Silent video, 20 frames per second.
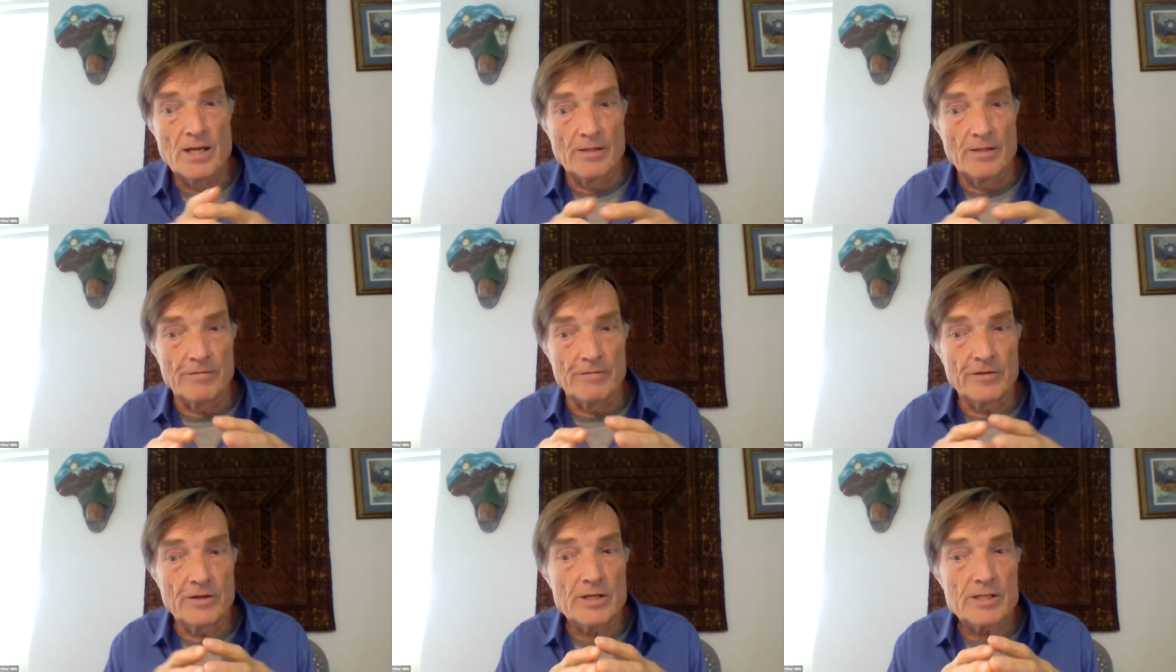
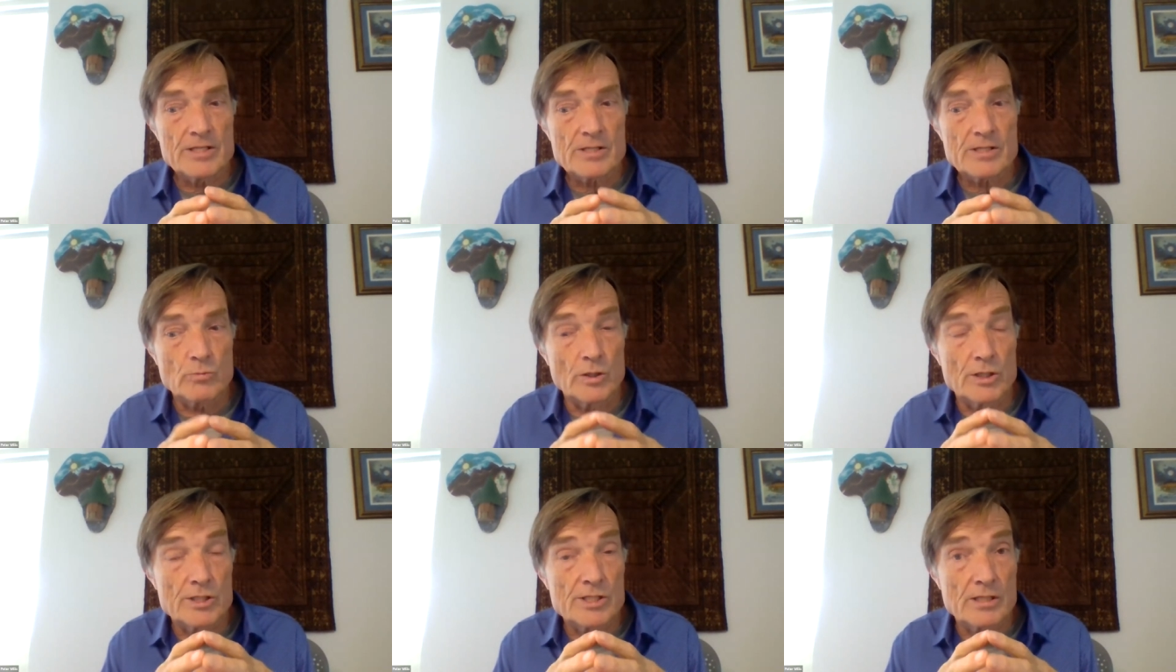The
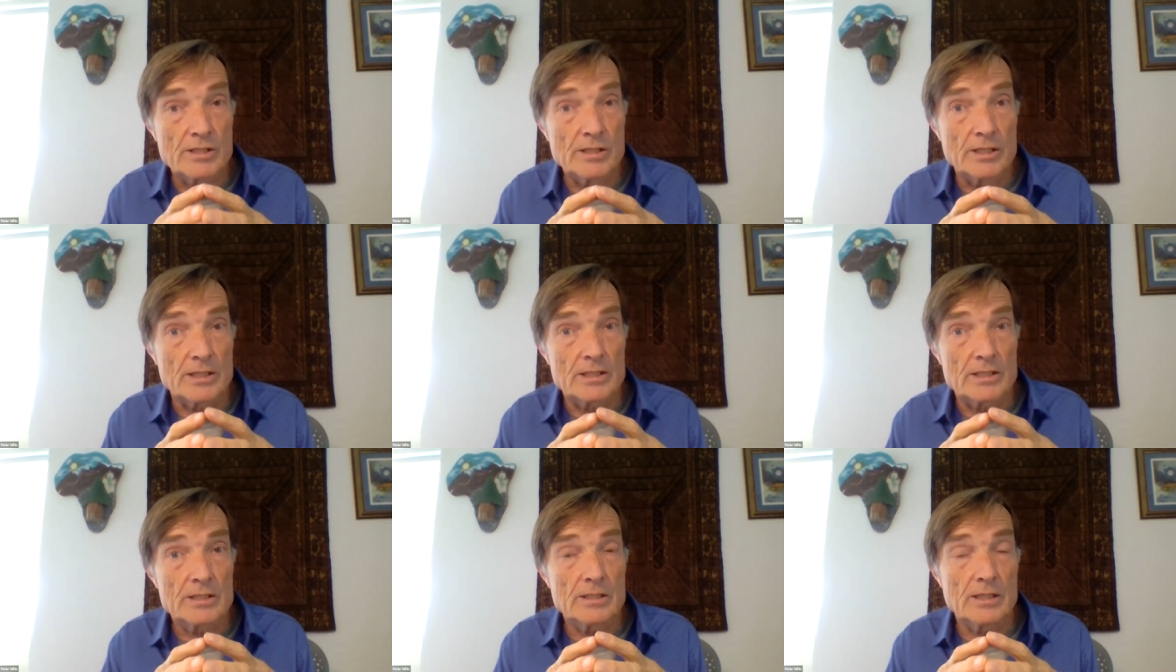first was
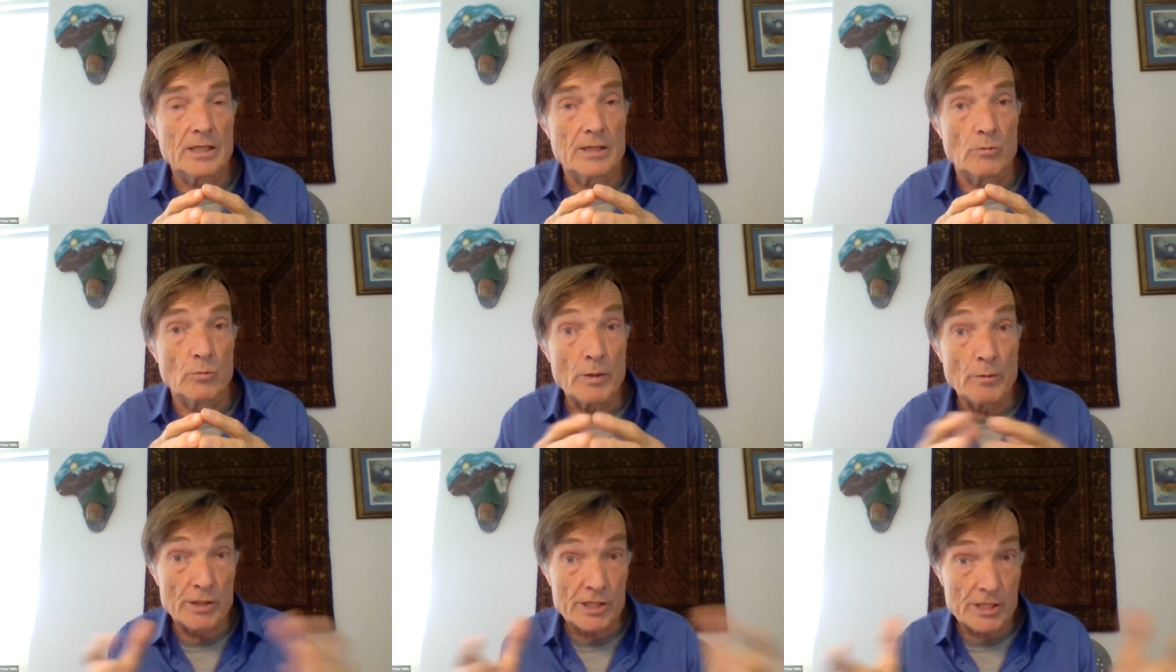that uh,
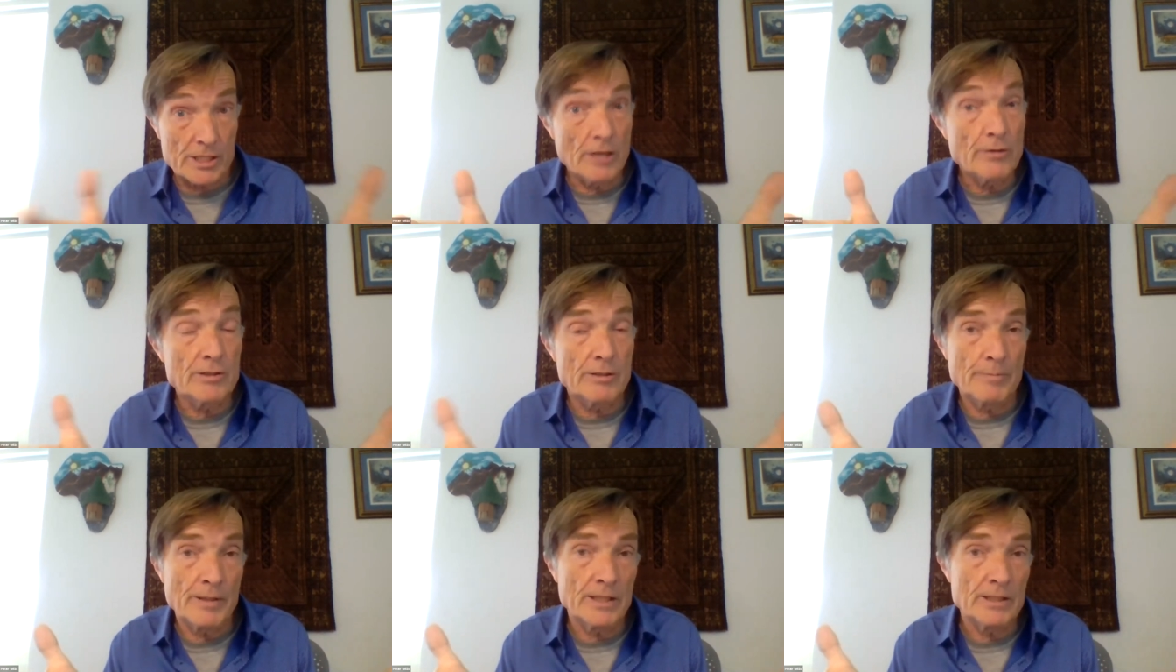we were so
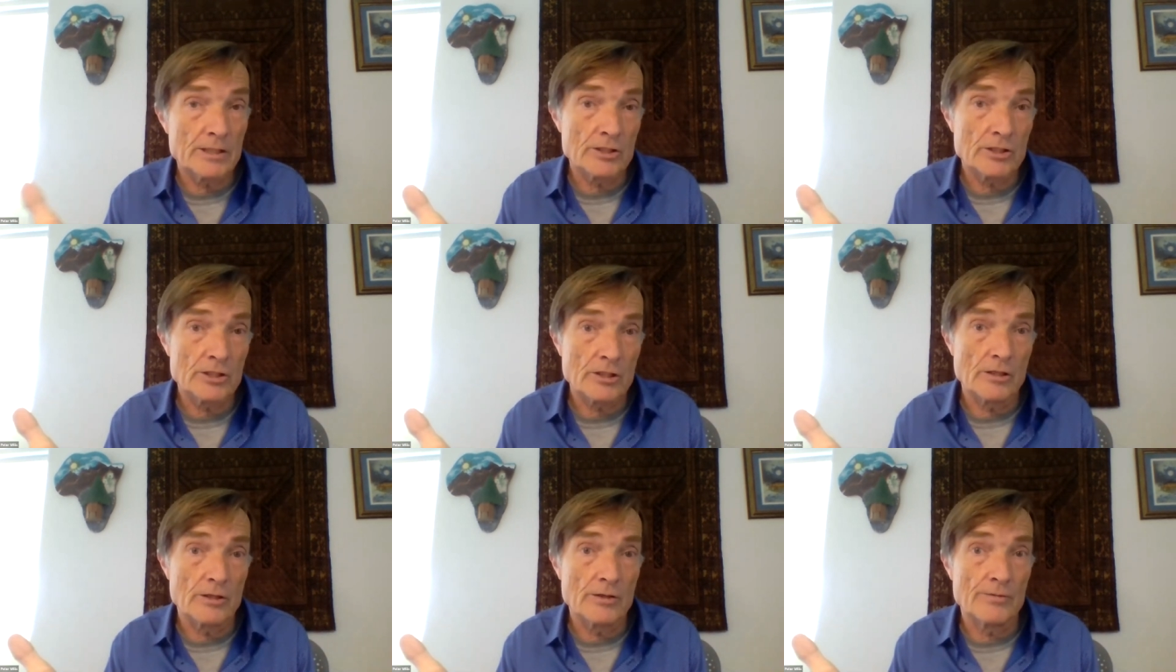
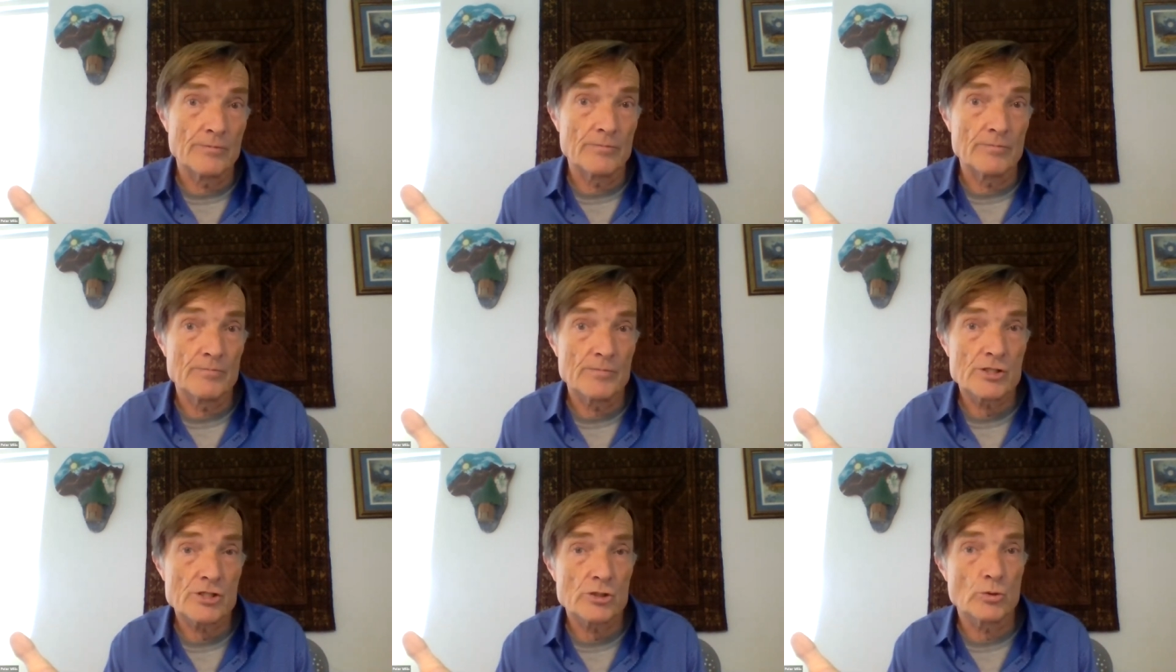dependent
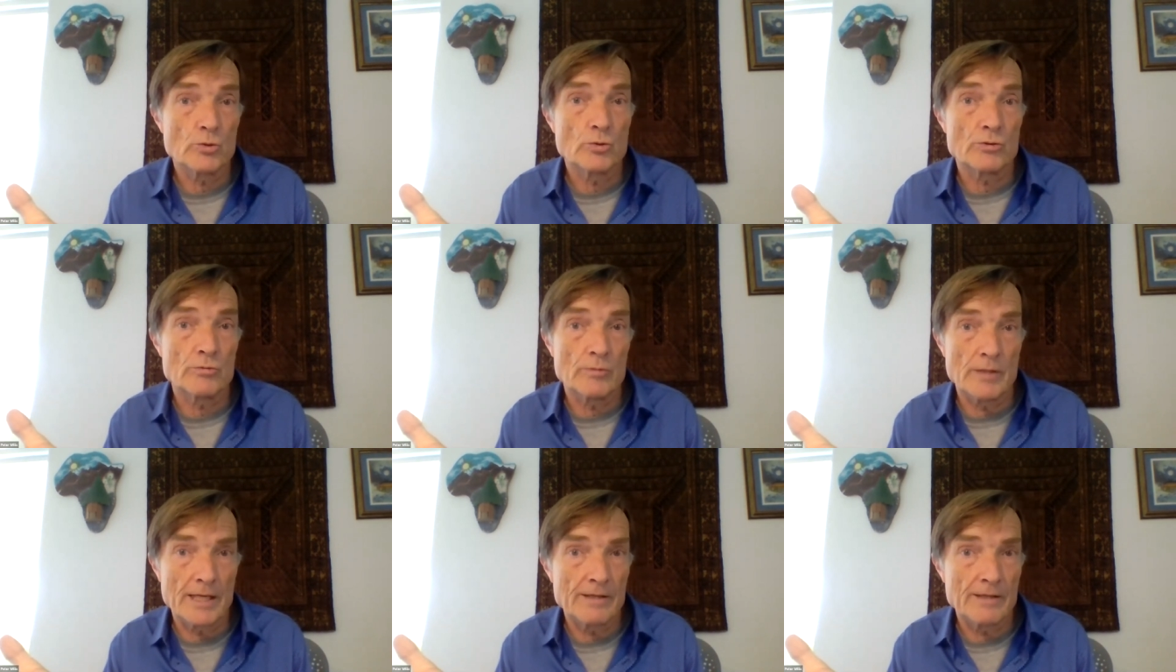on
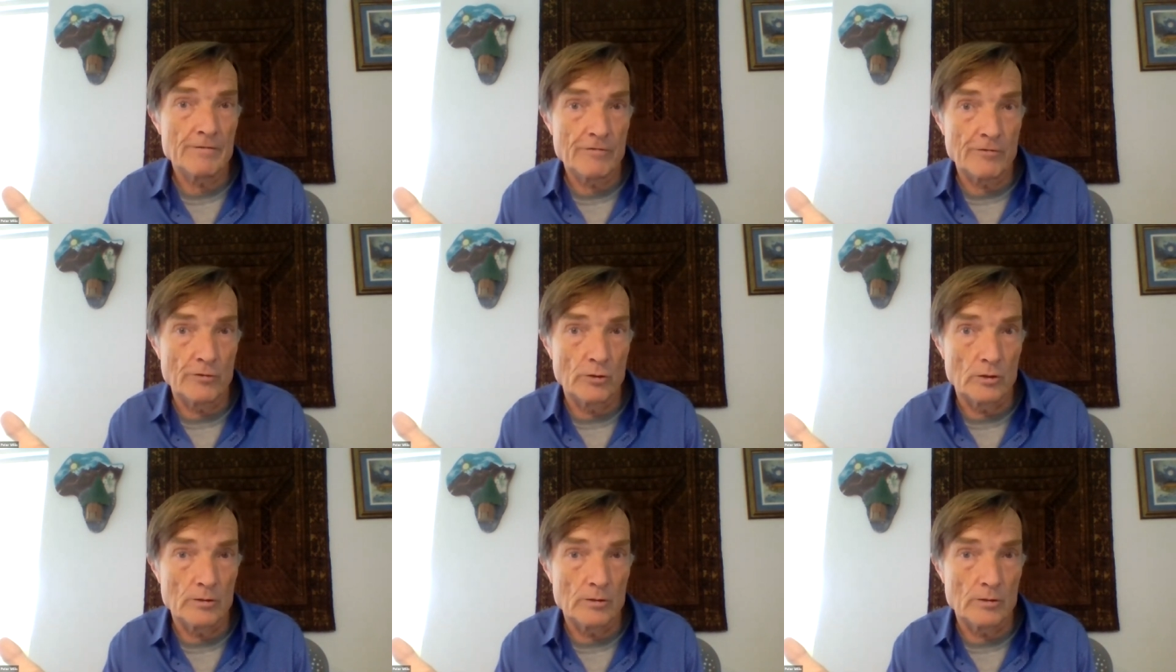stored
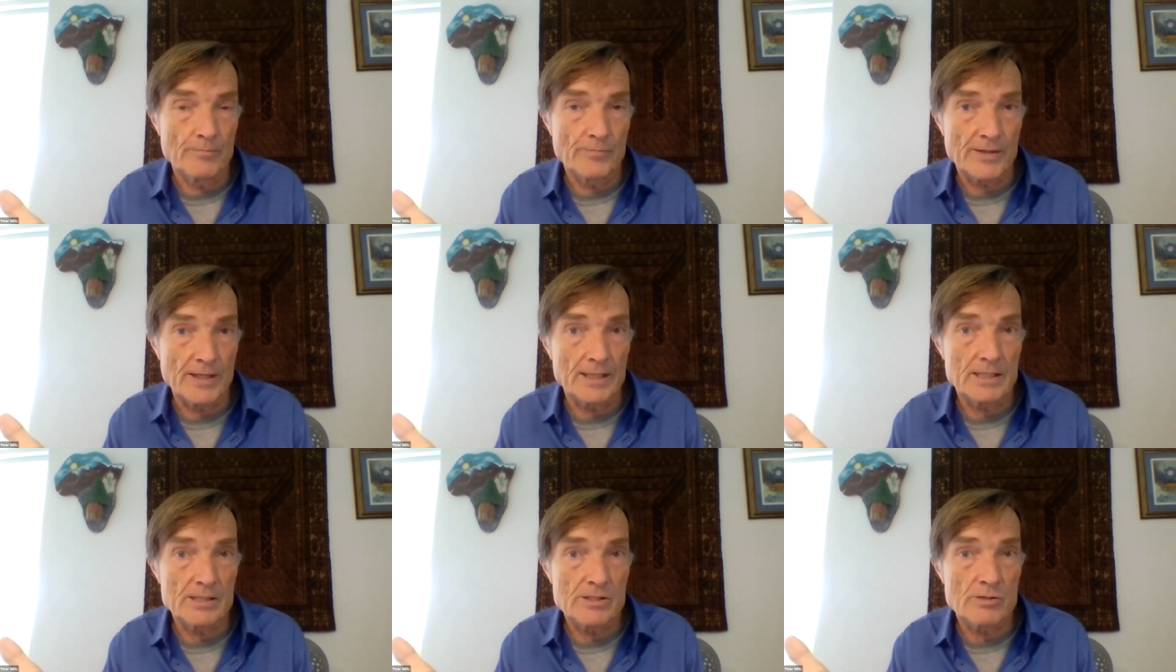rainfall.
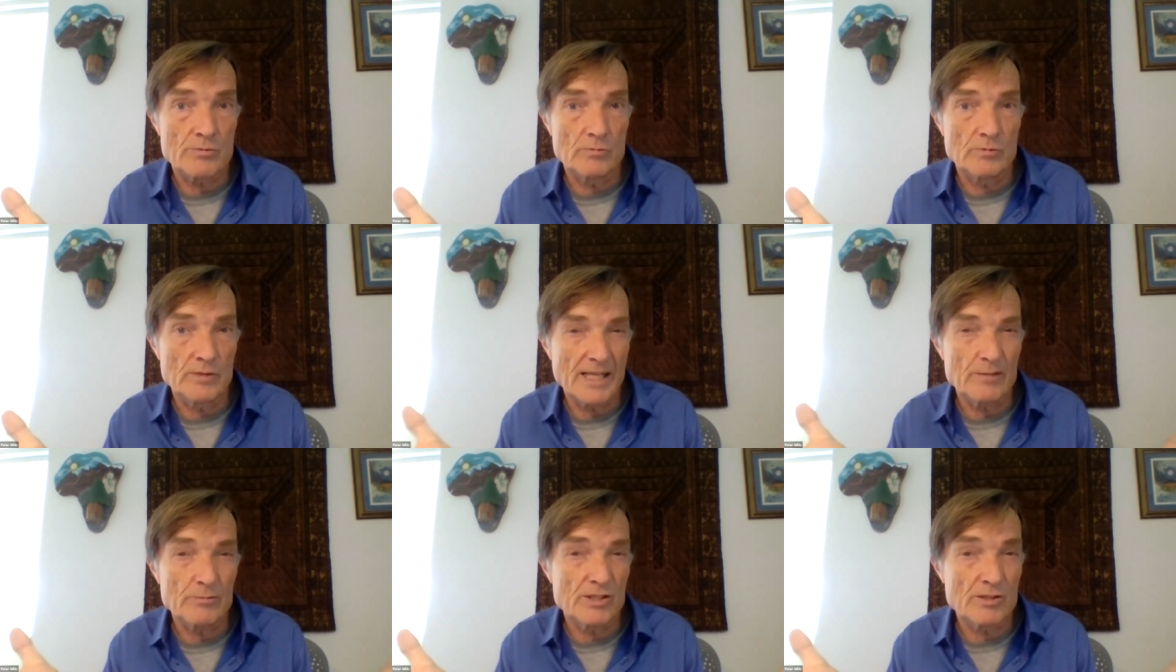That is,
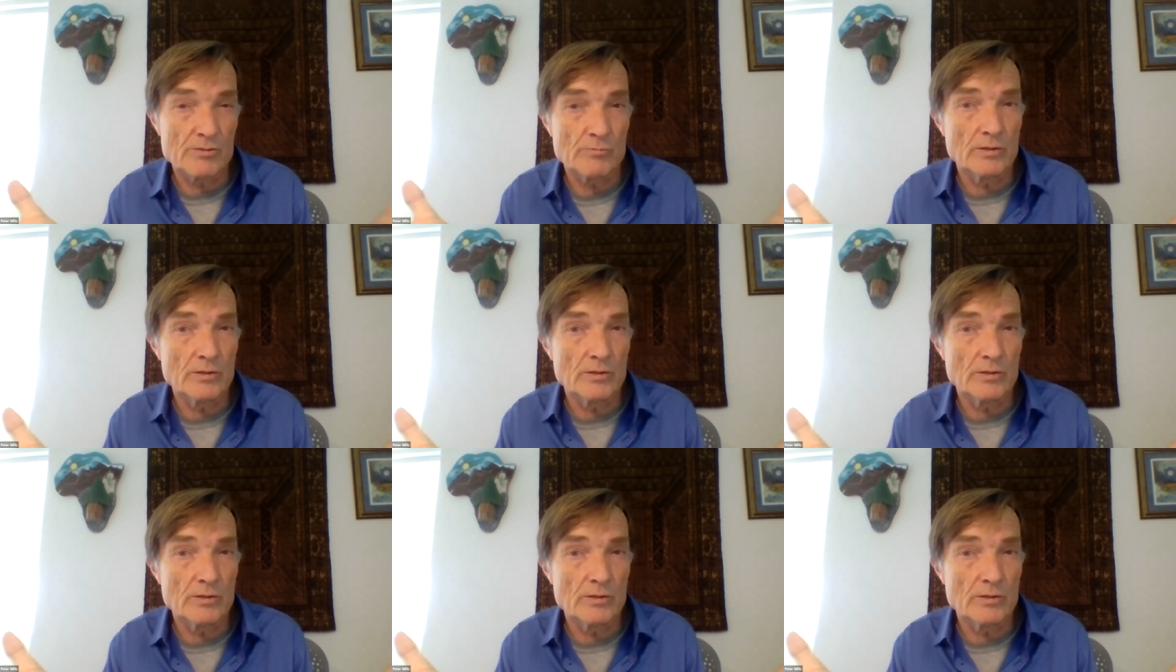that was